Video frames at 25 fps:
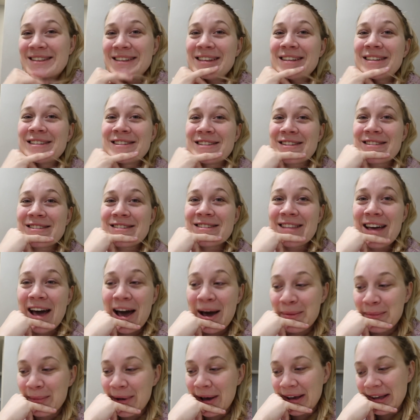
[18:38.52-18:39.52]
see each other
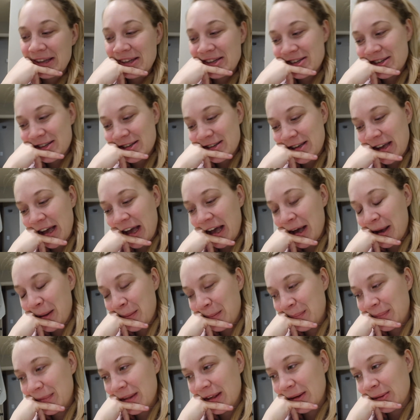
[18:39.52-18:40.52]
that much.
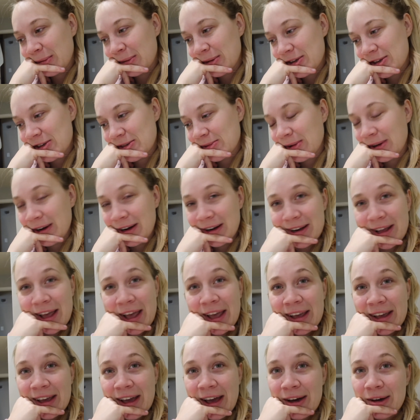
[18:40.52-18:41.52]
And we just wanted to
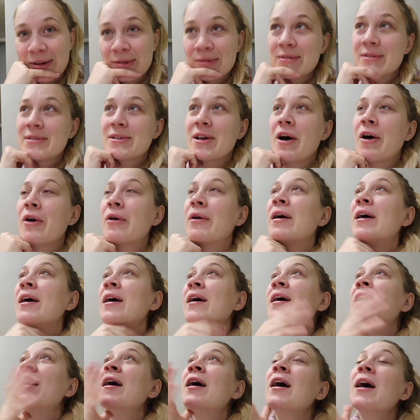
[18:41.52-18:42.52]
hang out. So
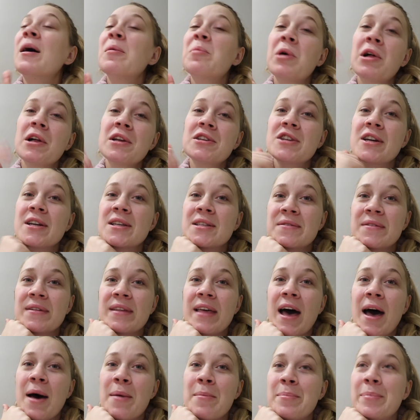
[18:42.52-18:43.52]
apologize for
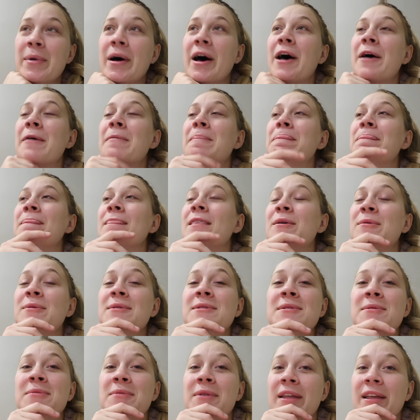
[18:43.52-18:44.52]
that, but it
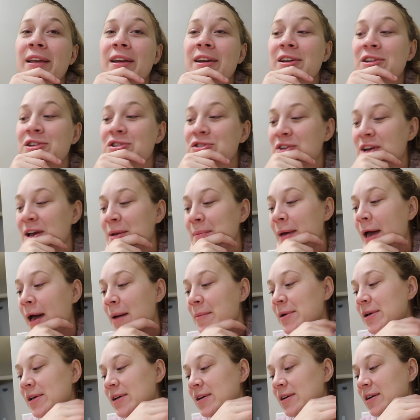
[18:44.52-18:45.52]
was a really good trip.
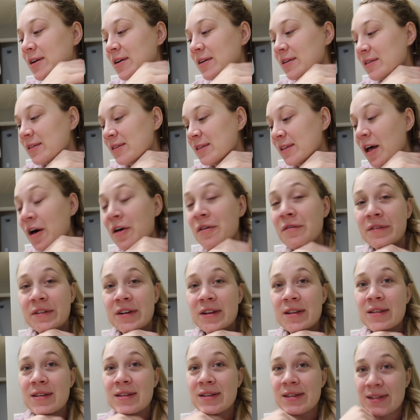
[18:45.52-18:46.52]
Emma
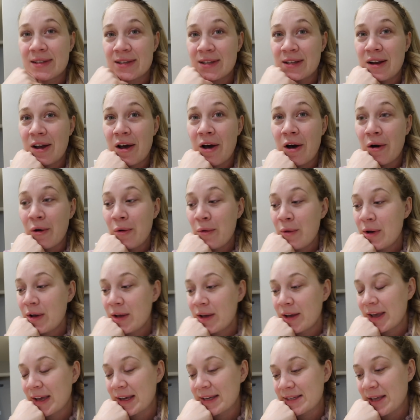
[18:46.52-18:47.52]
loved the
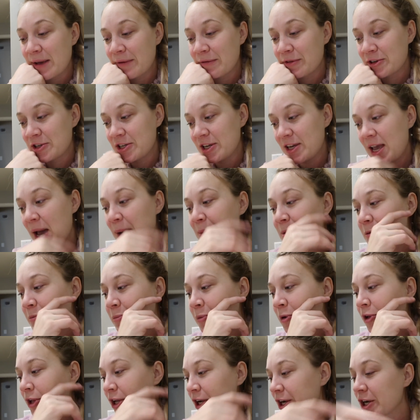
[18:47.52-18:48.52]
snow, except for she
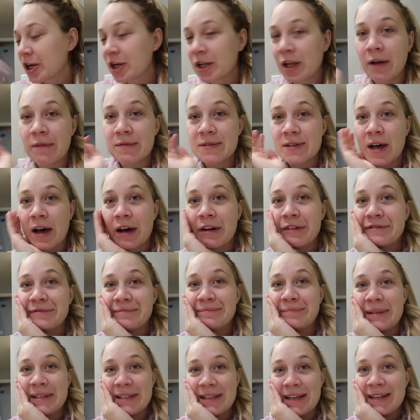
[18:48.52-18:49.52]
kept pulling her gloves off.
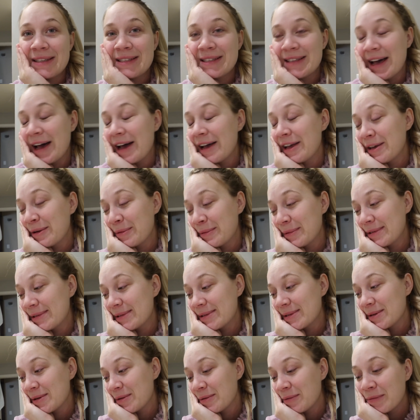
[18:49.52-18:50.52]
Besides that, it
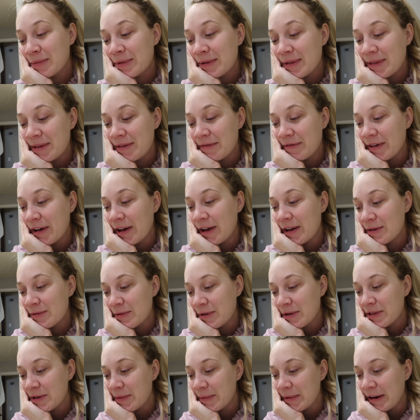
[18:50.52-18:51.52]
was really fun.
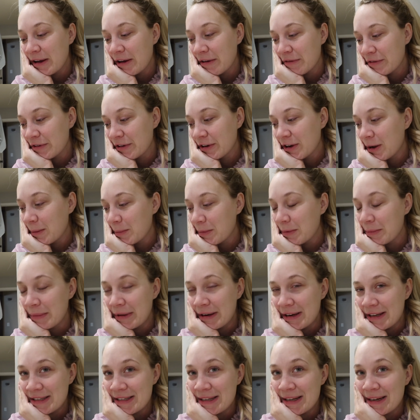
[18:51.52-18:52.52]
We only went out for a couple
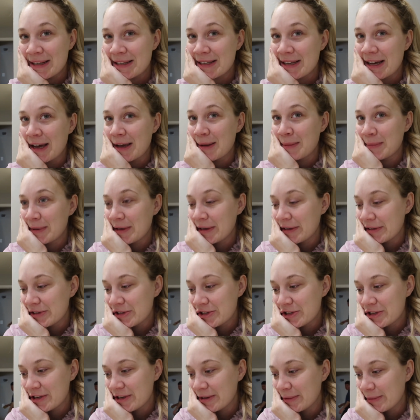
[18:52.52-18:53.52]
minutes at a time
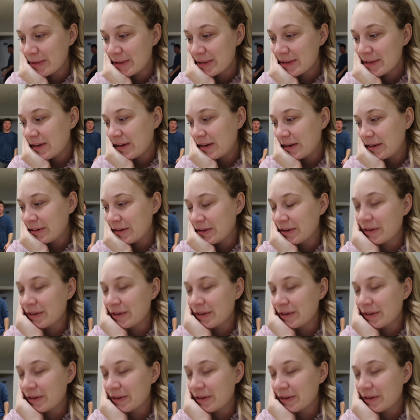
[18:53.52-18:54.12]
because she was, I don't